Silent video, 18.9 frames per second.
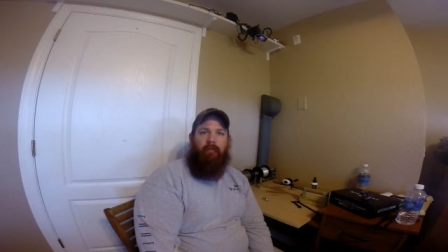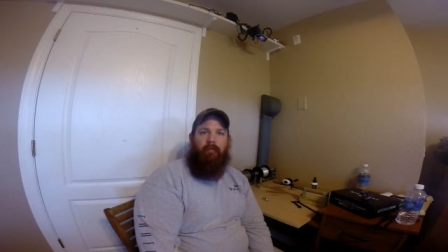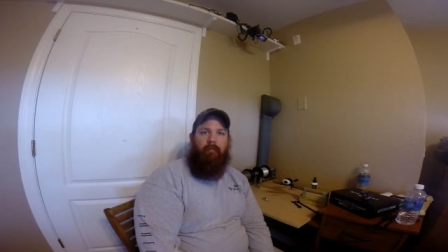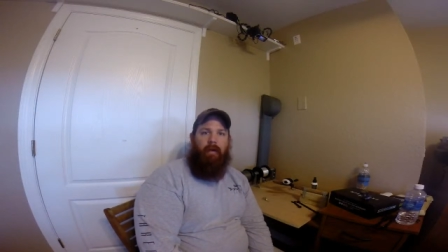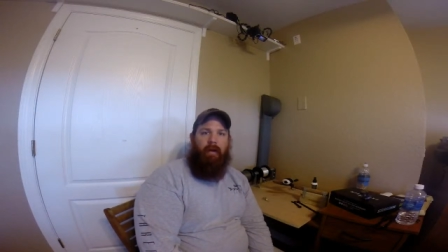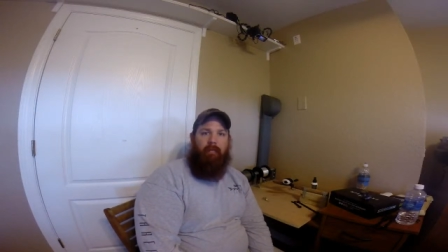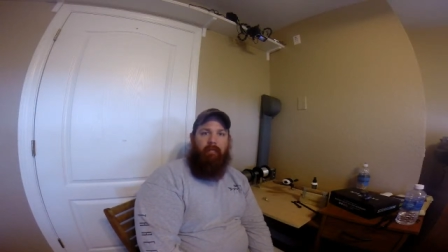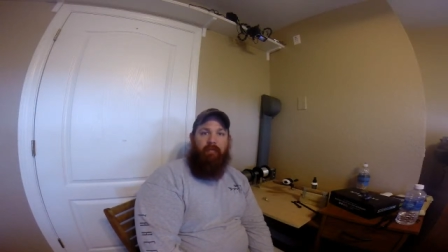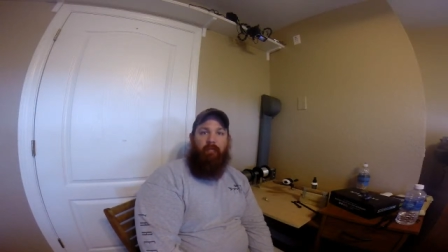
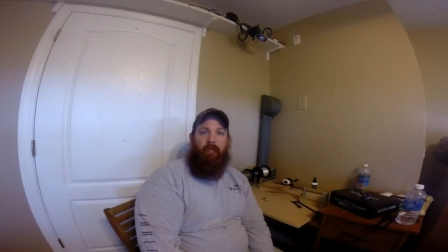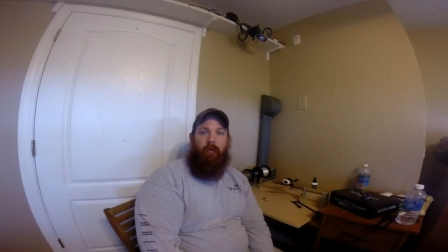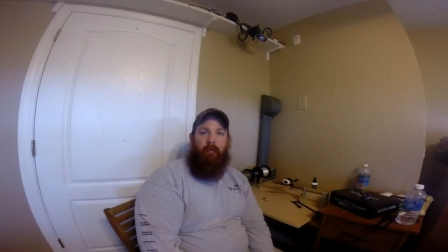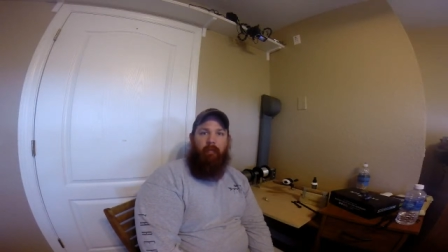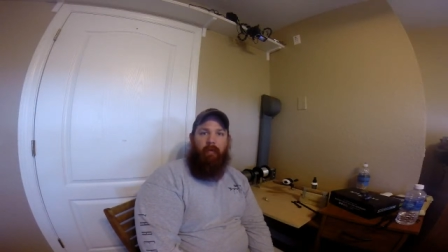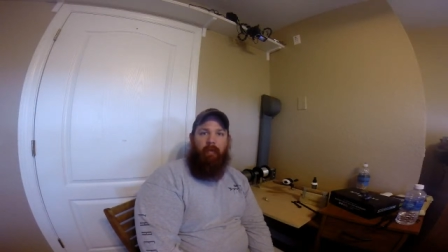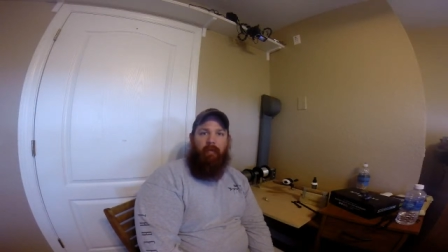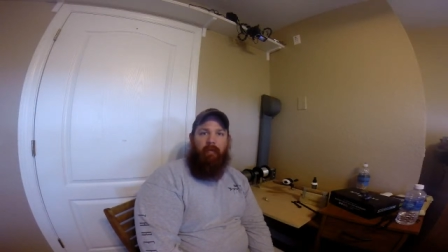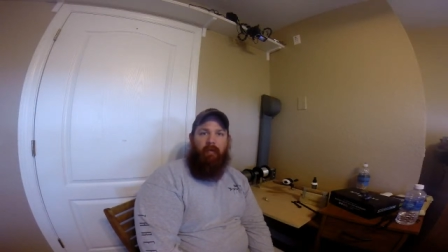My name is Paul
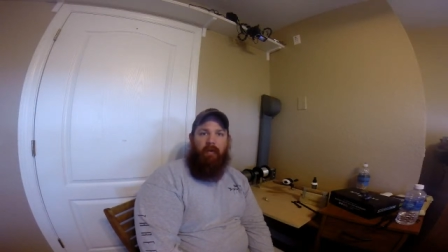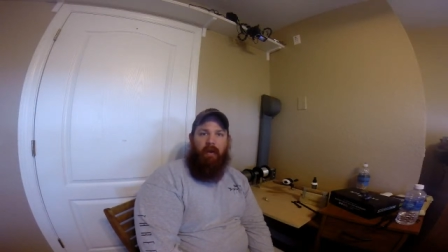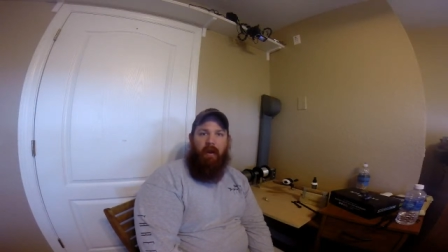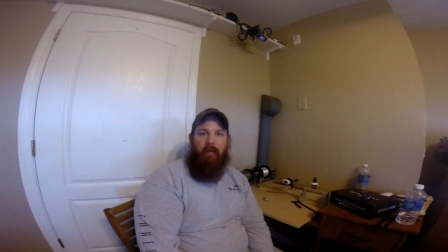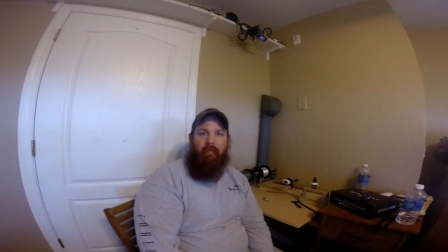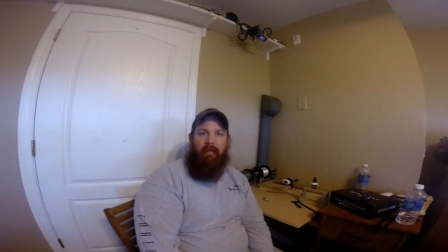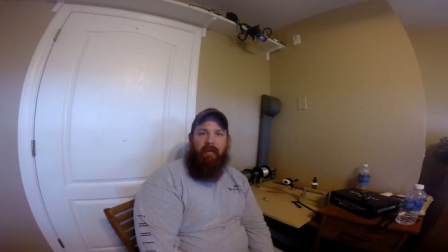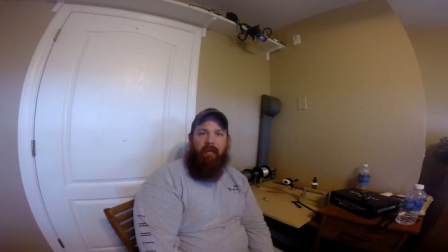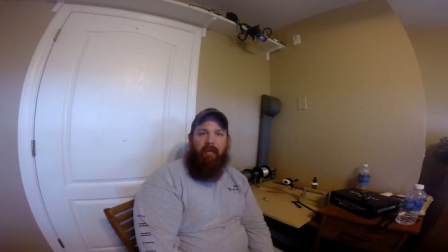Miller and
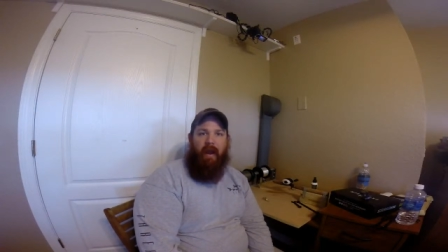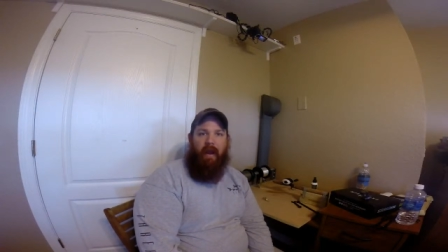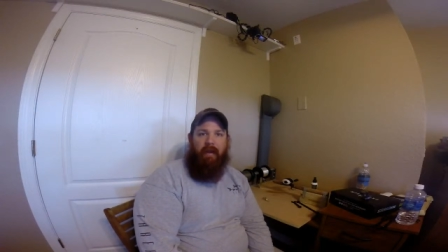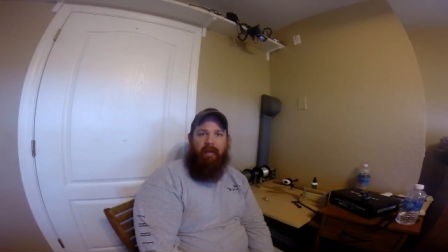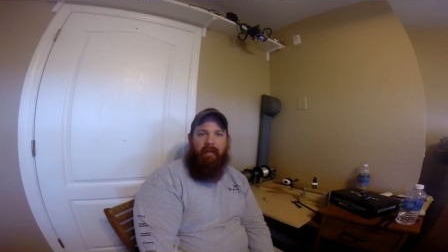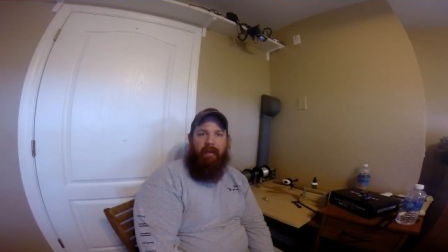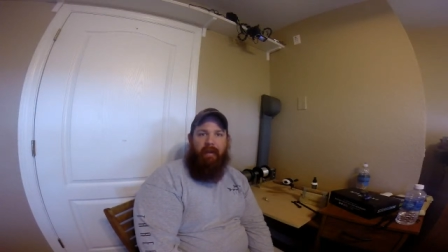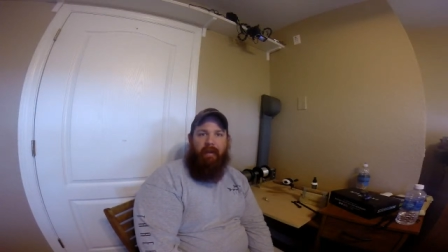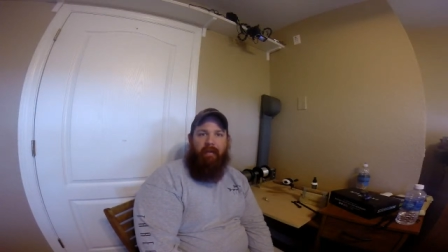I'll be your guide
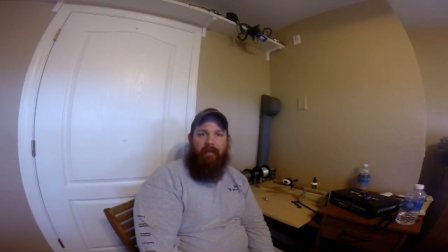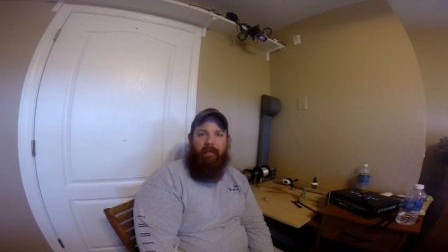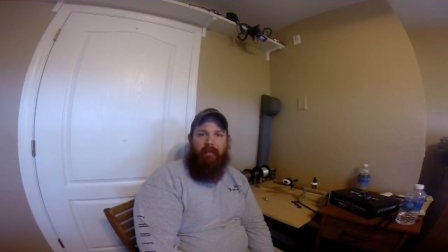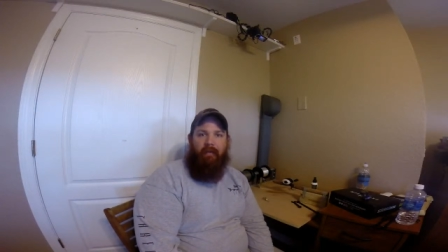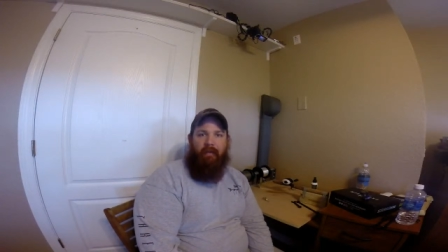today.